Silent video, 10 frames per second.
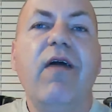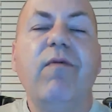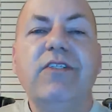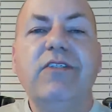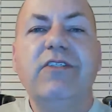And
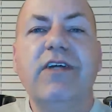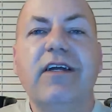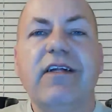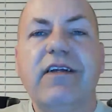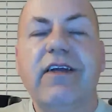once you
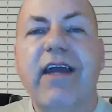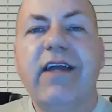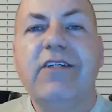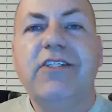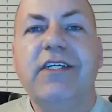start clearing
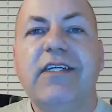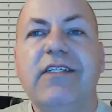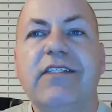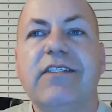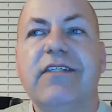
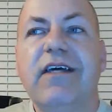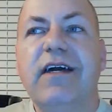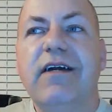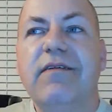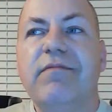energies,
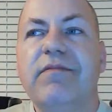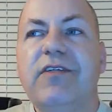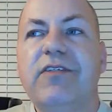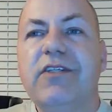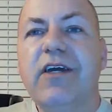
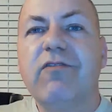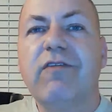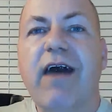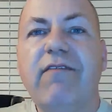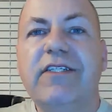you start
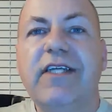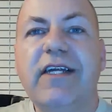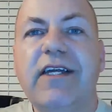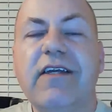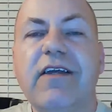
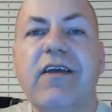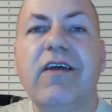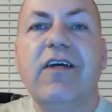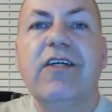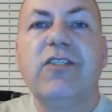gravitating
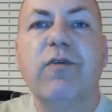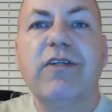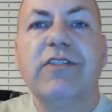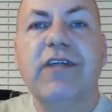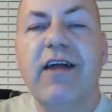
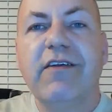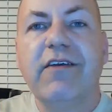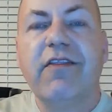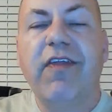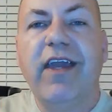towards
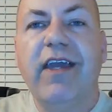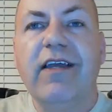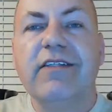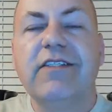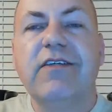other
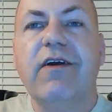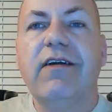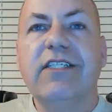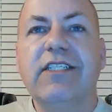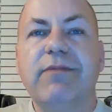things. So
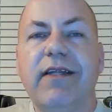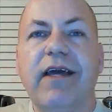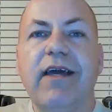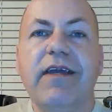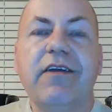I'll explain
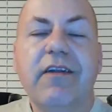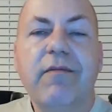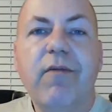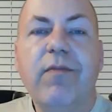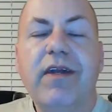that here in
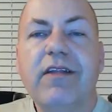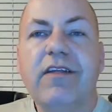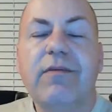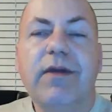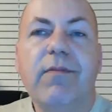a moment a
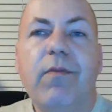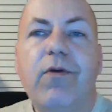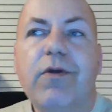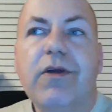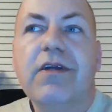little bit
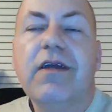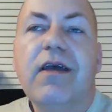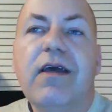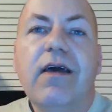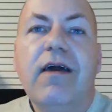more.
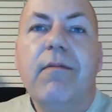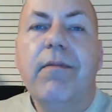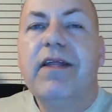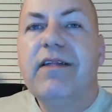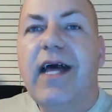
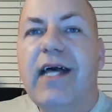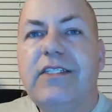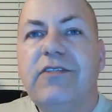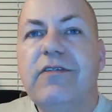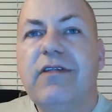But the
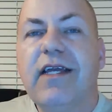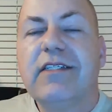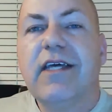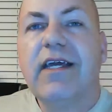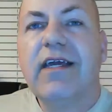last two
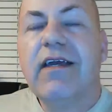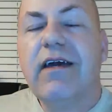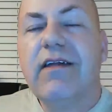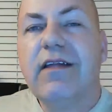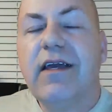things I
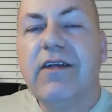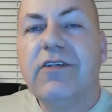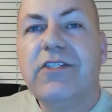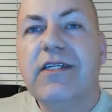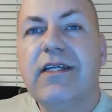on the
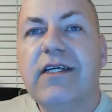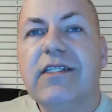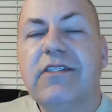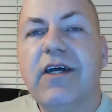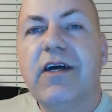energy
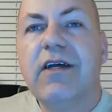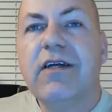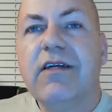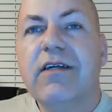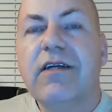list
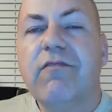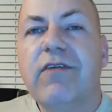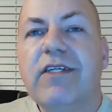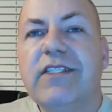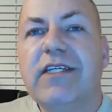are
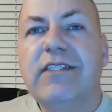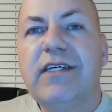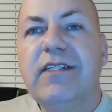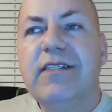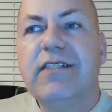
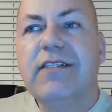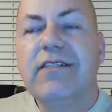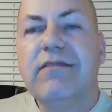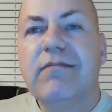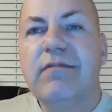
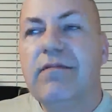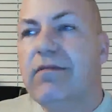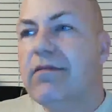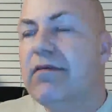resistance.